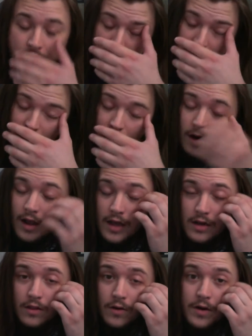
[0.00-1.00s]
Gitara
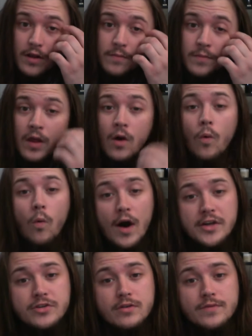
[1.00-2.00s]
Adalorna,
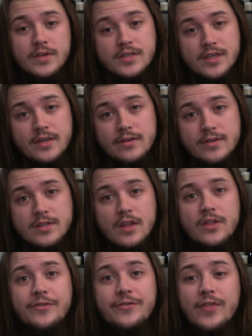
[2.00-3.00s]
Watcher of the Seals,
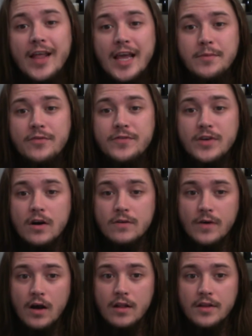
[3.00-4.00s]
the Flame of
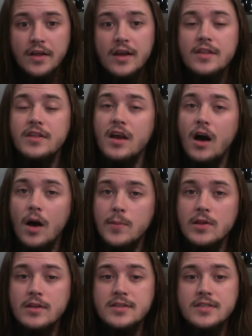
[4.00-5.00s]
Tarvalin, the
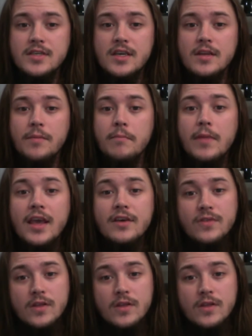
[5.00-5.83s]
Amerlin seat may have